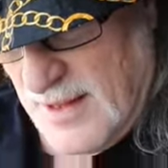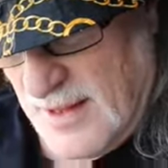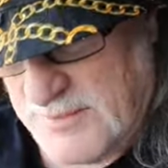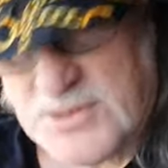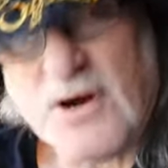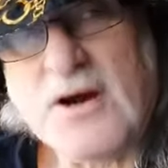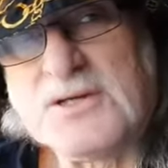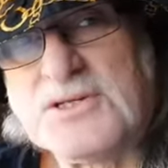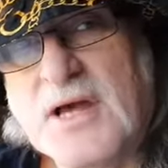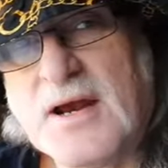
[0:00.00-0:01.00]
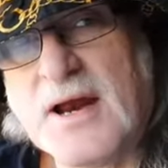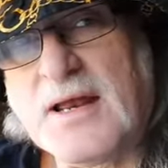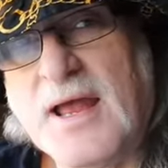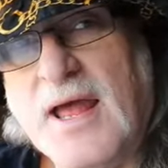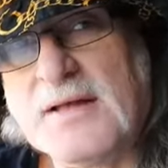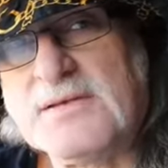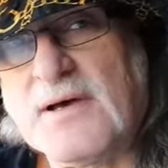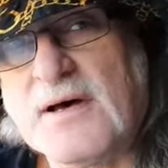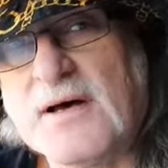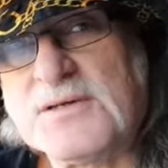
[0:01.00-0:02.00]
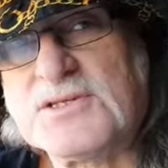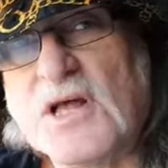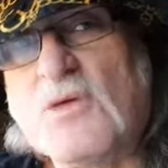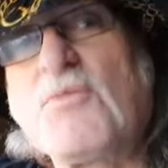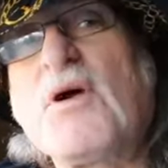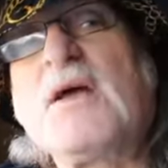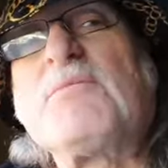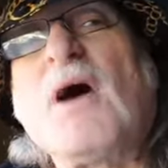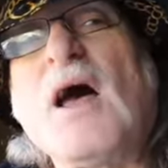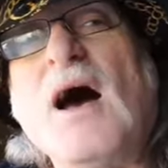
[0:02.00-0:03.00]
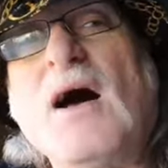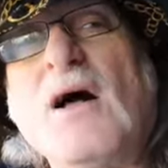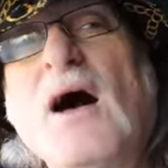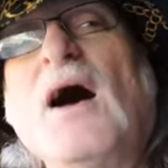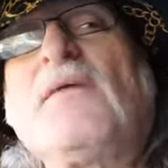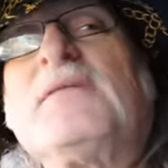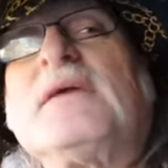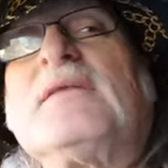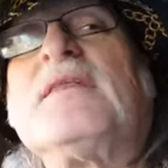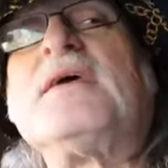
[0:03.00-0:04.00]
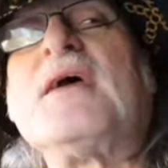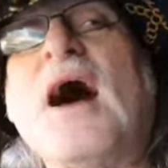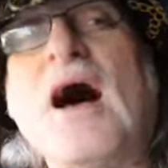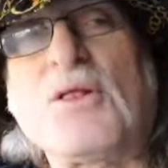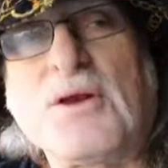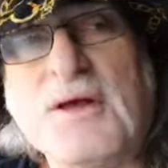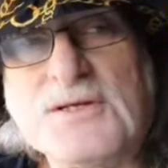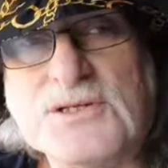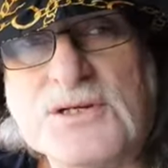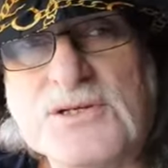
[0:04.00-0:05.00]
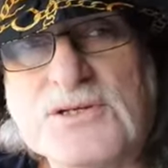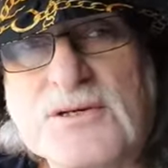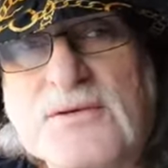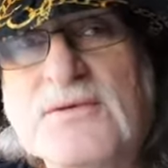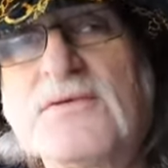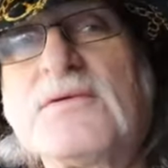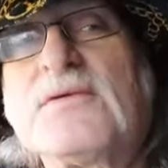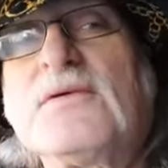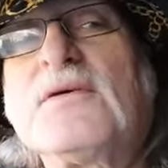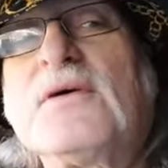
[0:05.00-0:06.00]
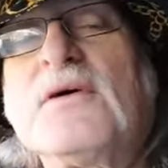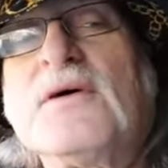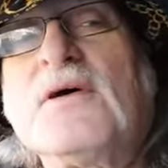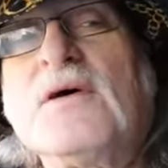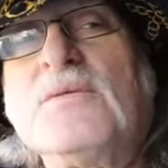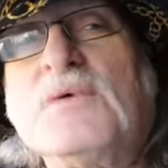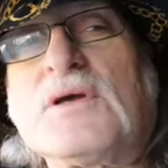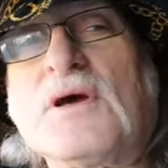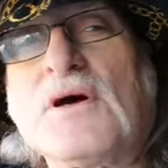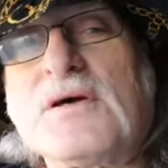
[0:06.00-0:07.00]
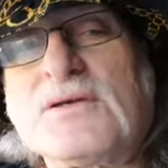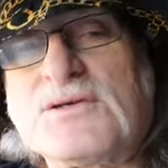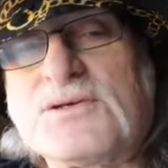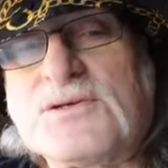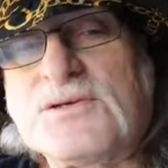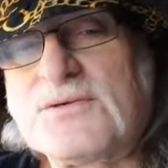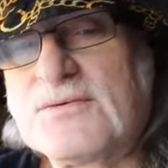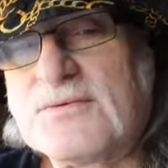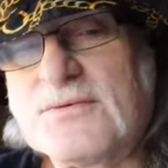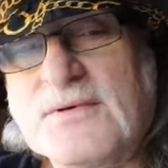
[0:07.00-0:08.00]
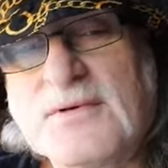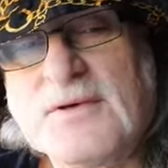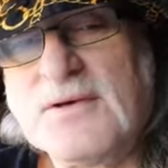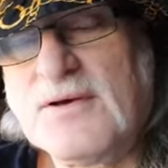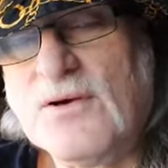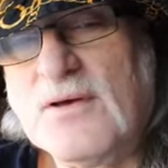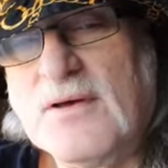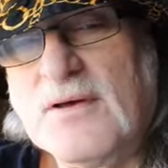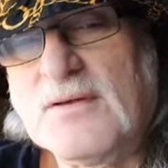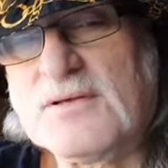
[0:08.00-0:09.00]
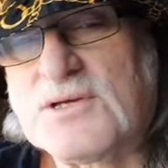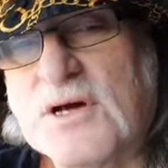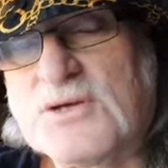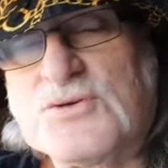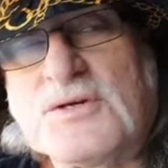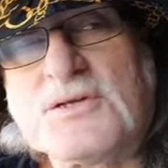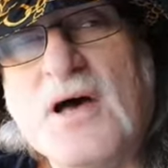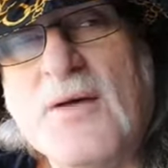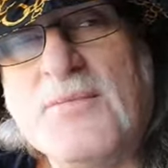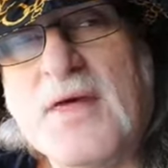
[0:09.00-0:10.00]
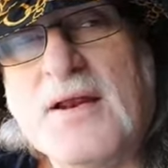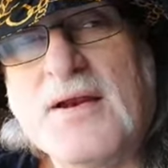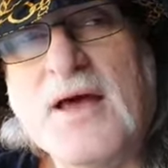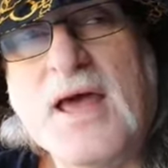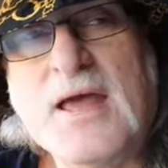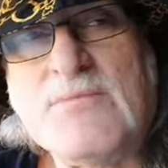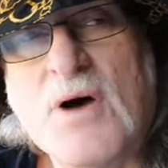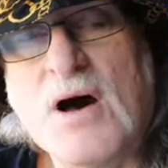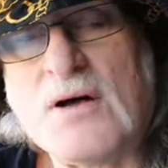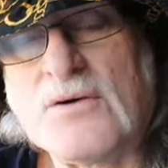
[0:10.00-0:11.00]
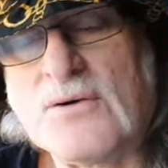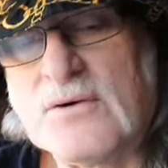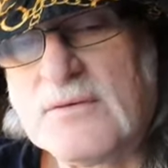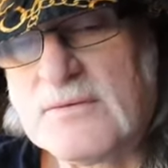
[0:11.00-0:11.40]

I'm sorry to say that I can't celebrate the holiday season, because this country has nominated a hate monger.